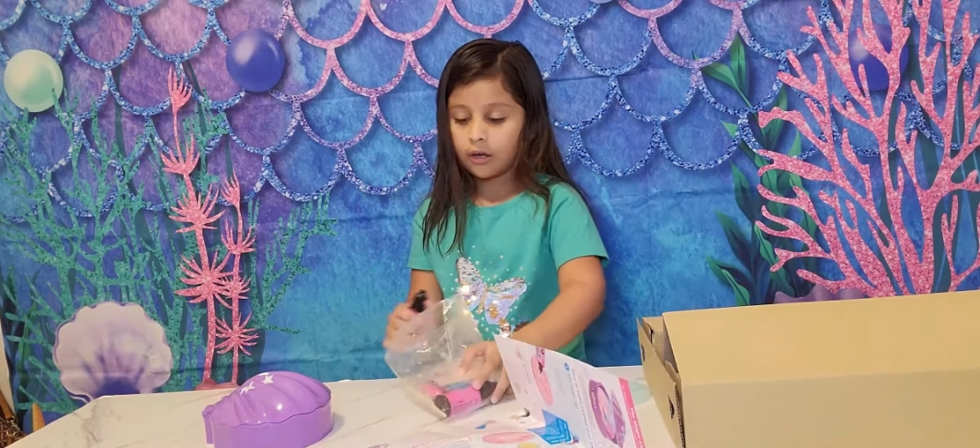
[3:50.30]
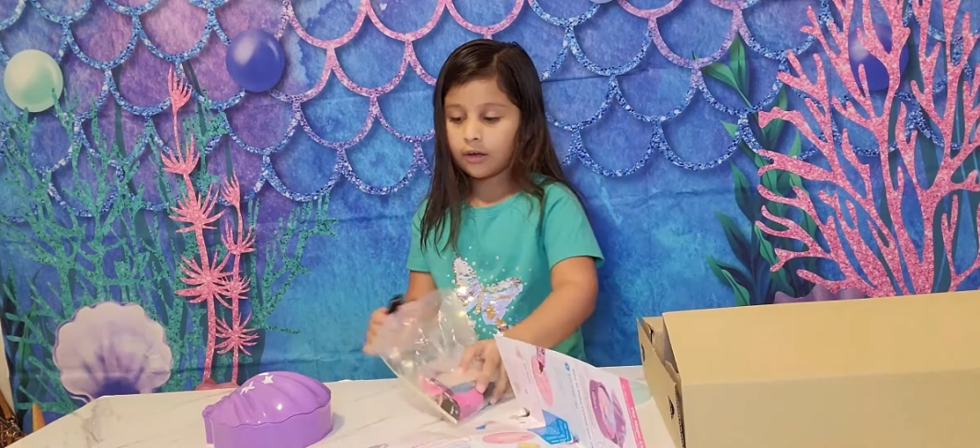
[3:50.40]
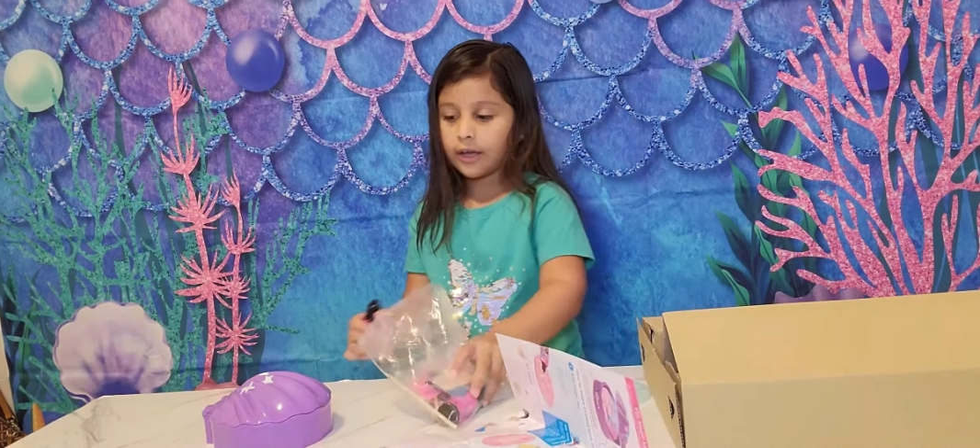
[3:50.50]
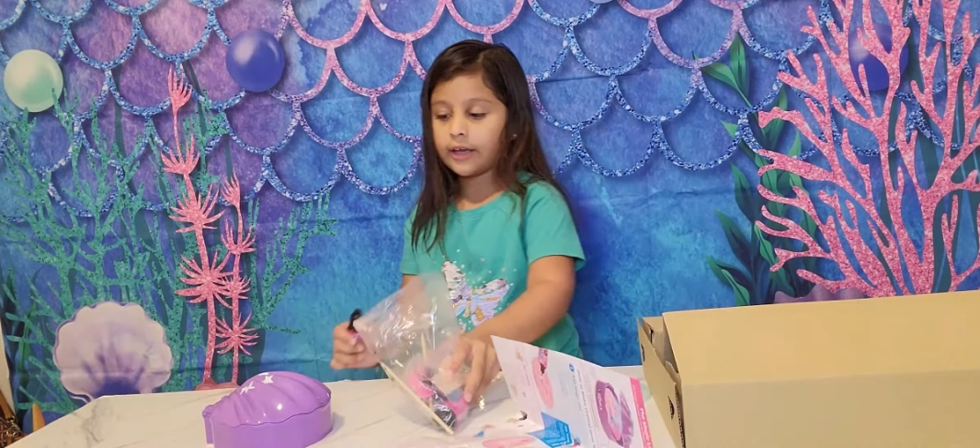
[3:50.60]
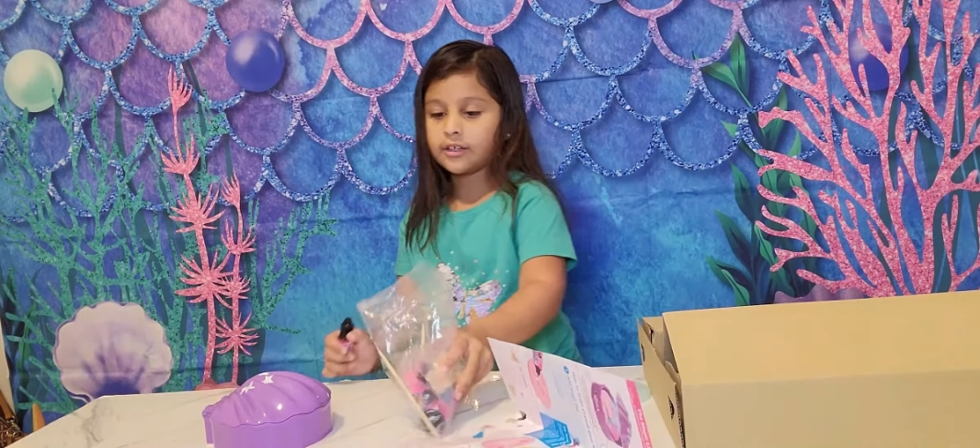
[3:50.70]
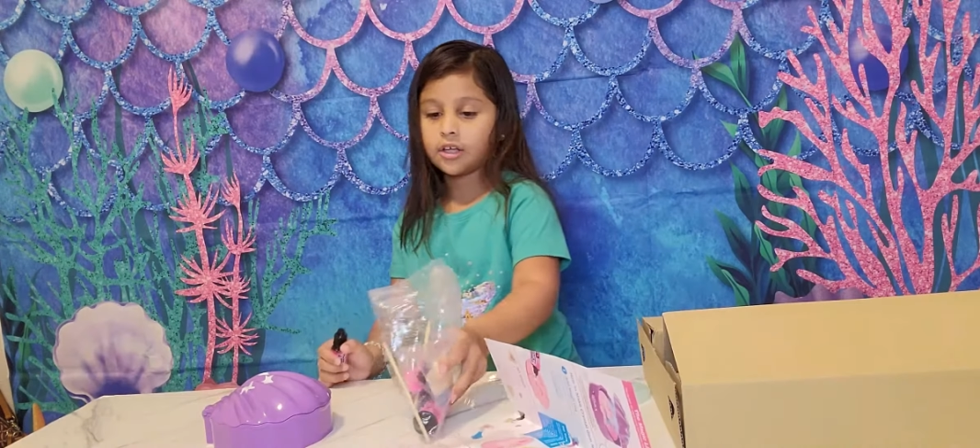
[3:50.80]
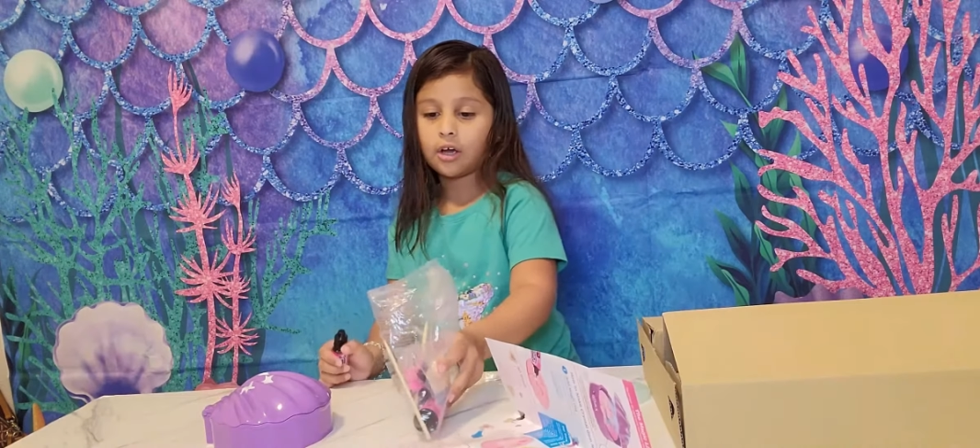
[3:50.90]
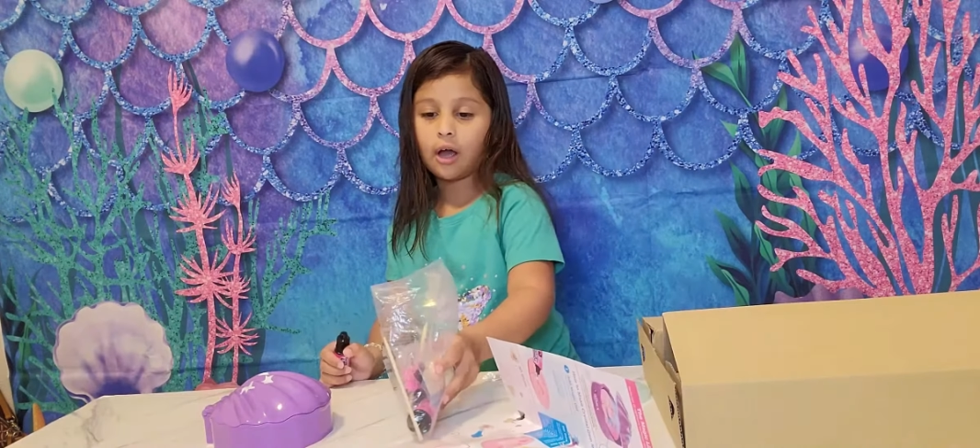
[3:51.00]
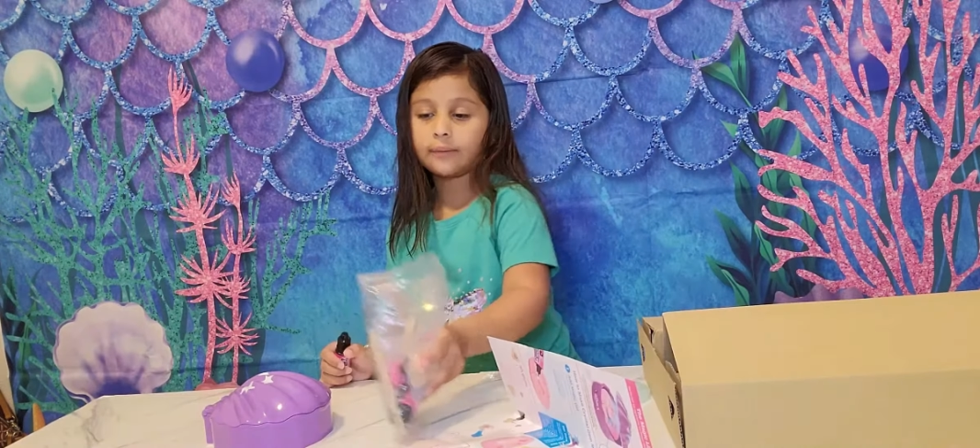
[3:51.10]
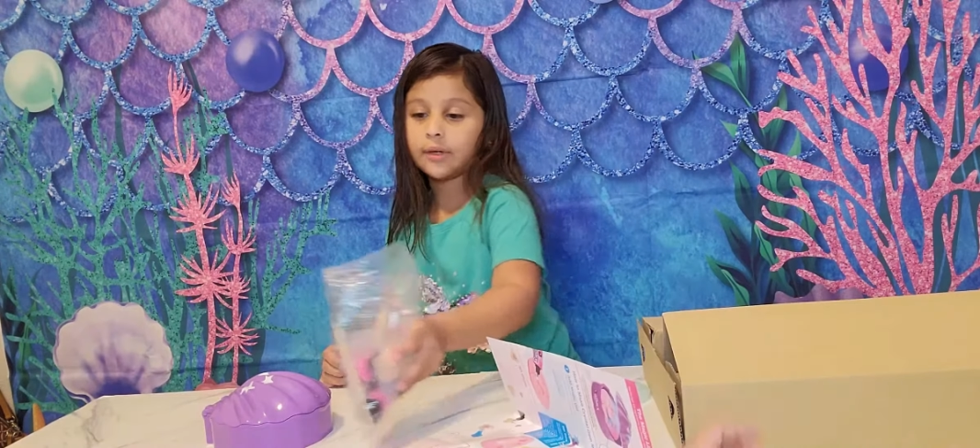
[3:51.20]
Okay, so
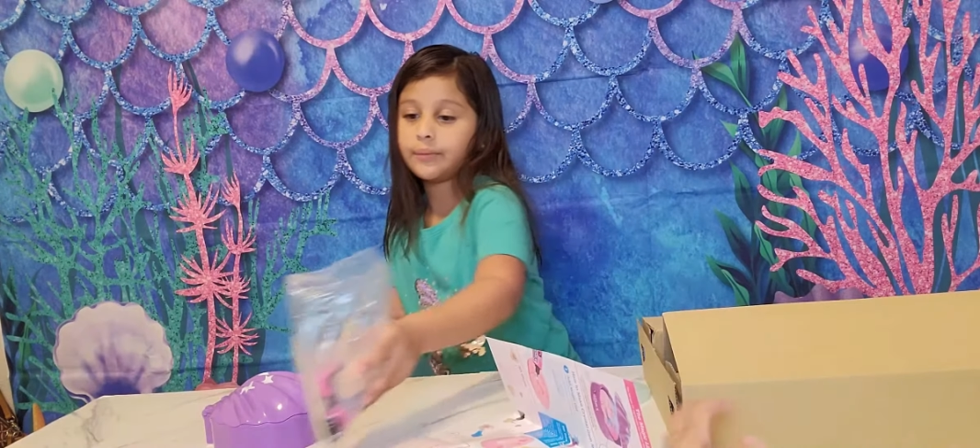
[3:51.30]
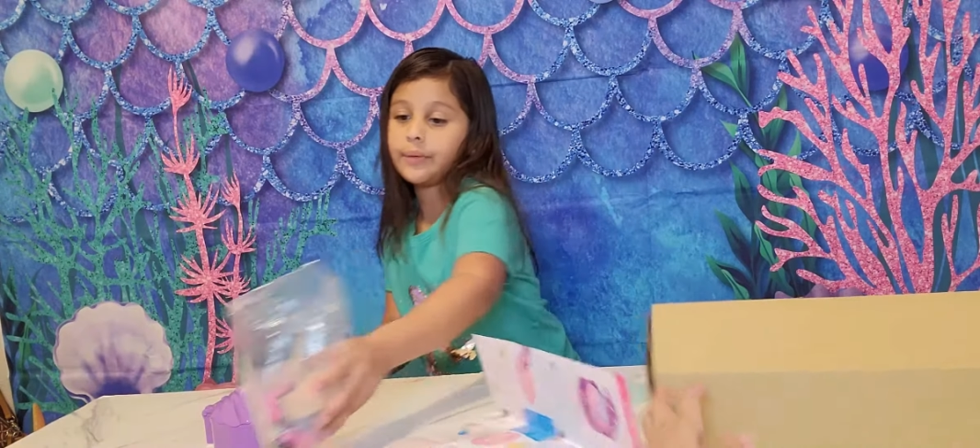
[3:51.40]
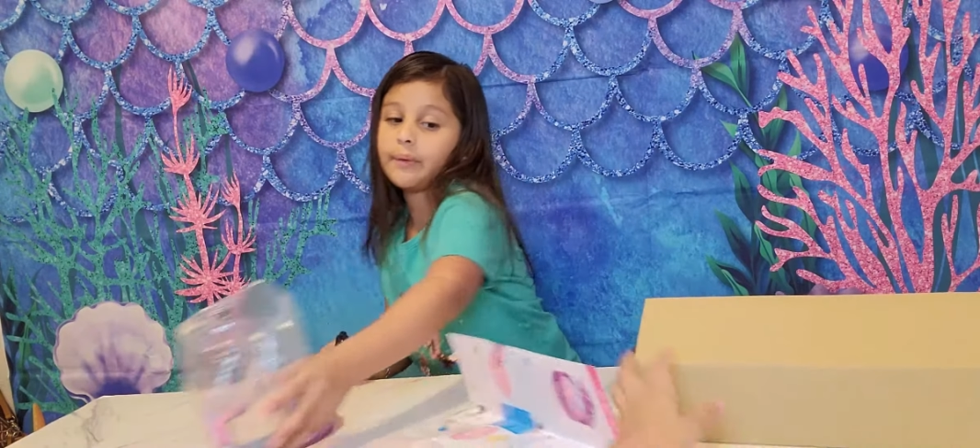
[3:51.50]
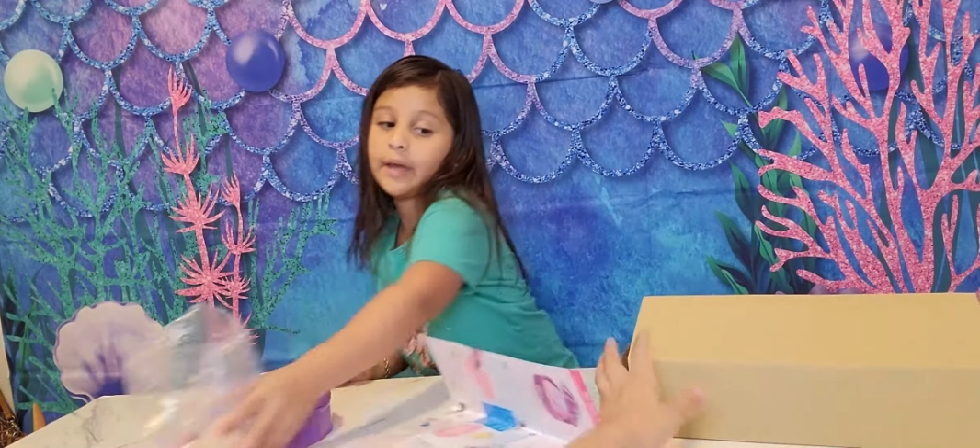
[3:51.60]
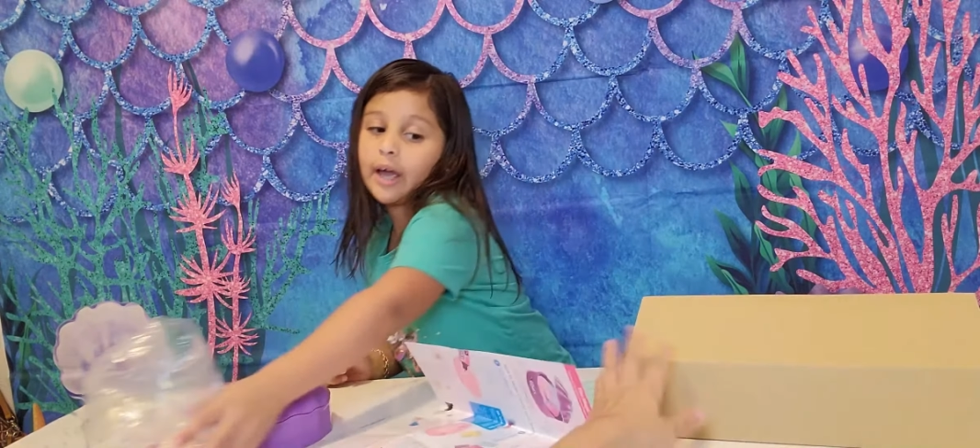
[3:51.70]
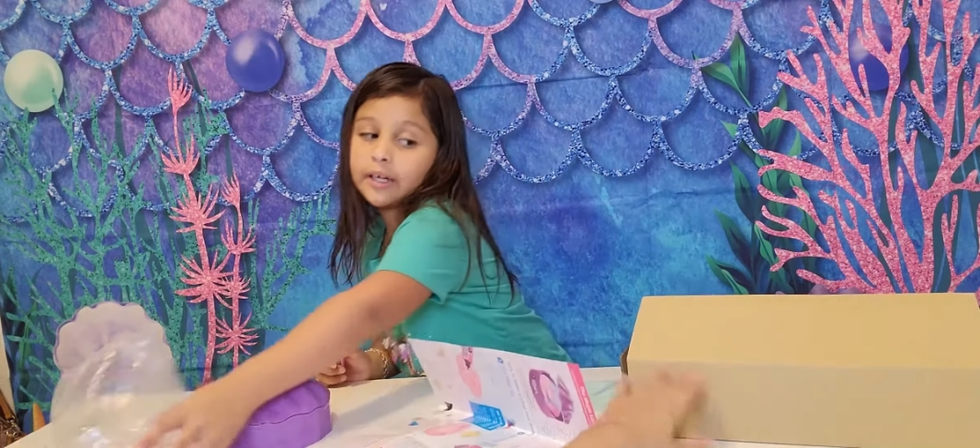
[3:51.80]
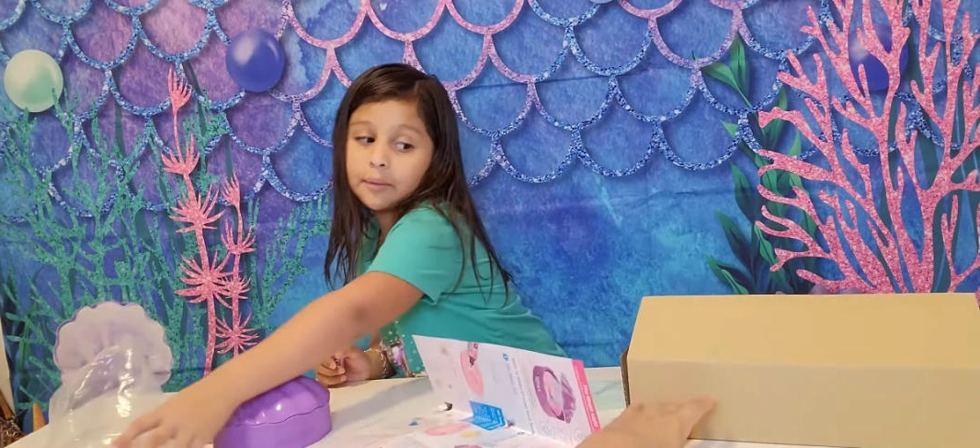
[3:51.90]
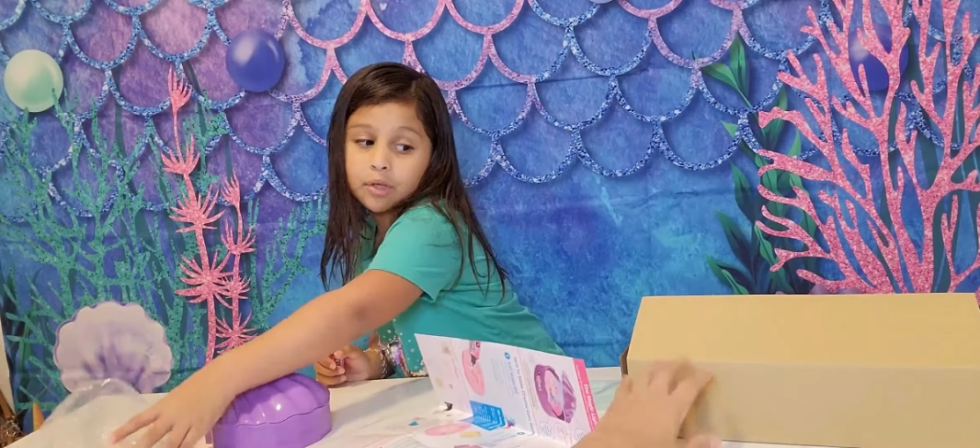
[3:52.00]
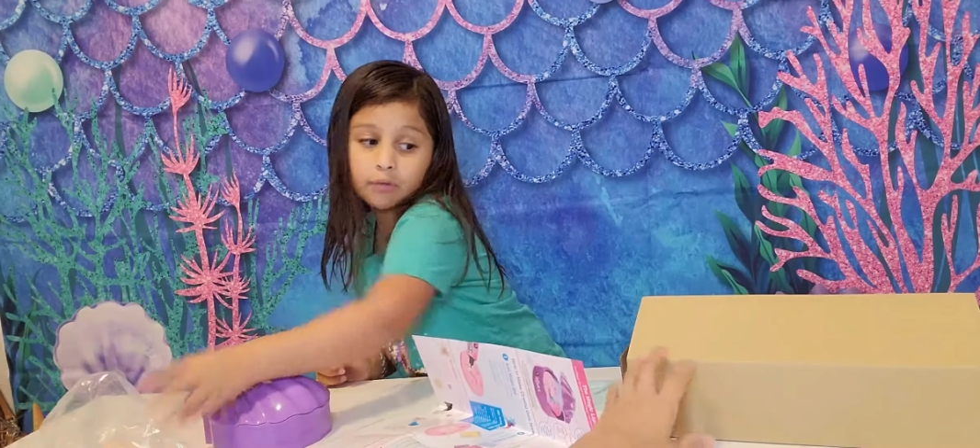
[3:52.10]
I'm gonna put my items